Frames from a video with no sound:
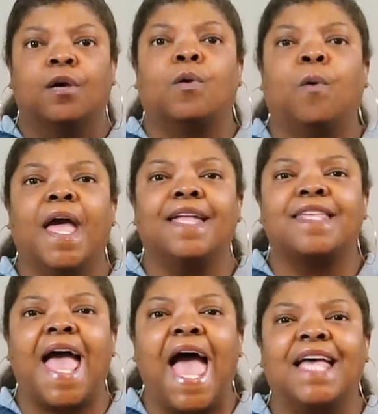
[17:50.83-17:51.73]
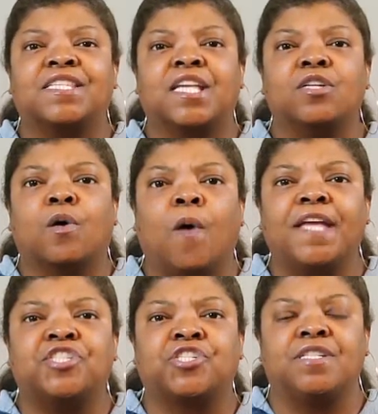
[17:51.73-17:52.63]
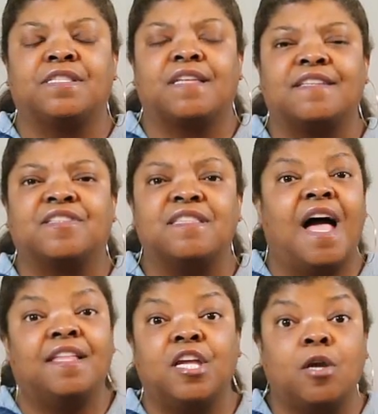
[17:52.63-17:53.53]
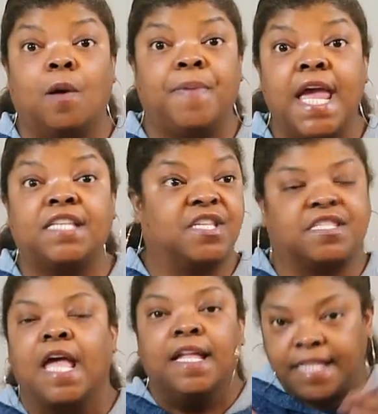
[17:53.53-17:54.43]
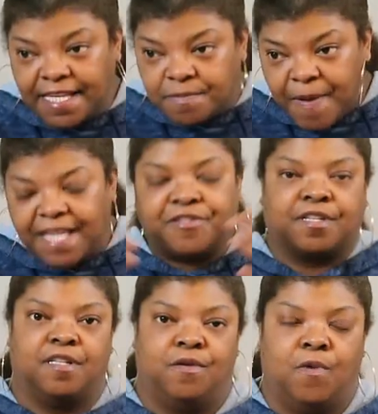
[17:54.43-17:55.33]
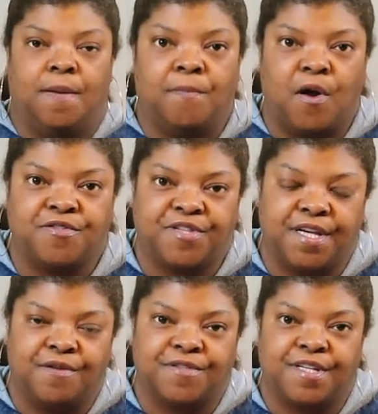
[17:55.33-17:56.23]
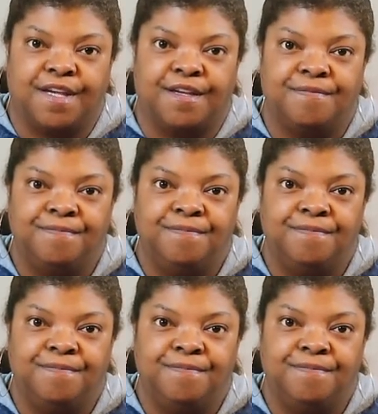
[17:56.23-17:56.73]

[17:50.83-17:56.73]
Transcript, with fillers: Quit asking questions that's none of your business. That's basically what Marcel said.